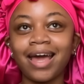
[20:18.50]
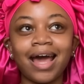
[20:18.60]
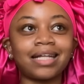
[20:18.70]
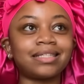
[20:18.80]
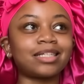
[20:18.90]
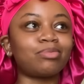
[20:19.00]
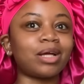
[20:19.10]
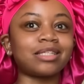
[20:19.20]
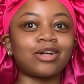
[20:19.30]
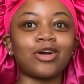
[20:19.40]
had to
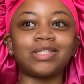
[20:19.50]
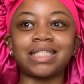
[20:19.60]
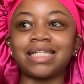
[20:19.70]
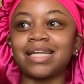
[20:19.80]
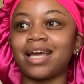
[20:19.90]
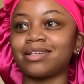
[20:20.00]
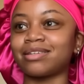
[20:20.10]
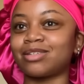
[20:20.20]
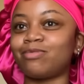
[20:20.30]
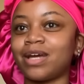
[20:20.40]
explain to her, it's in Ace
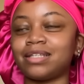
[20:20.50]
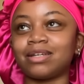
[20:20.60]
of Spades.